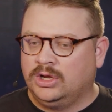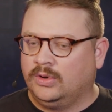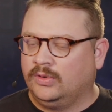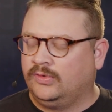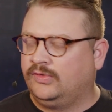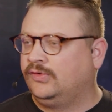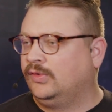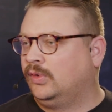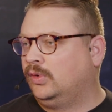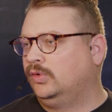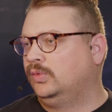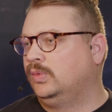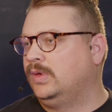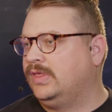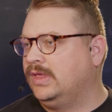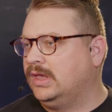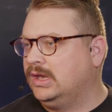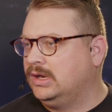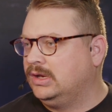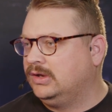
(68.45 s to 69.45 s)
sold
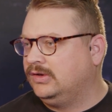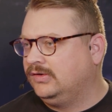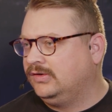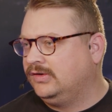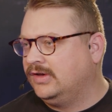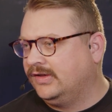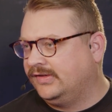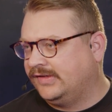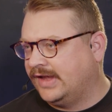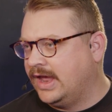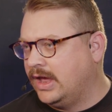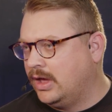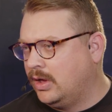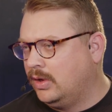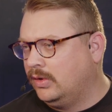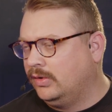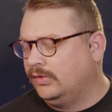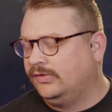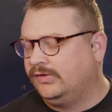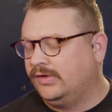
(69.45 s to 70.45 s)
within to
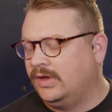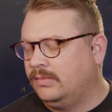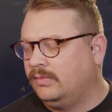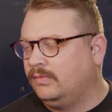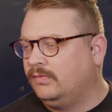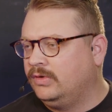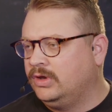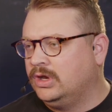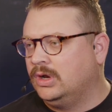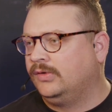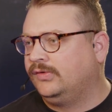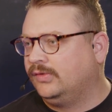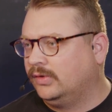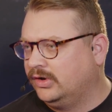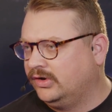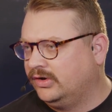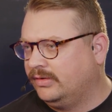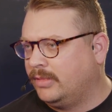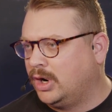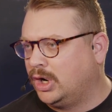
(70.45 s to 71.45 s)
sales, sold
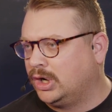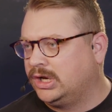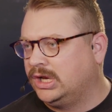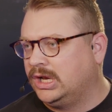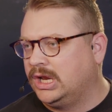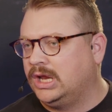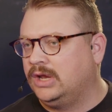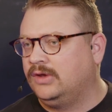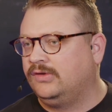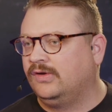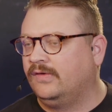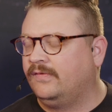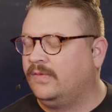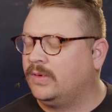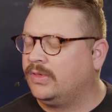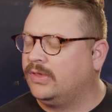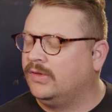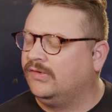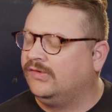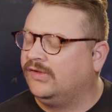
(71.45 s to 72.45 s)
into marketing, so
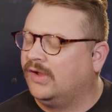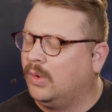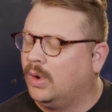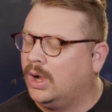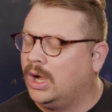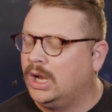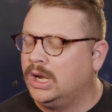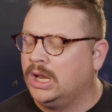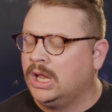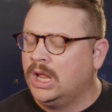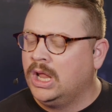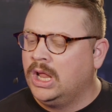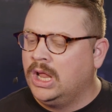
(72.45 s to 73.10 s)
forth and so on.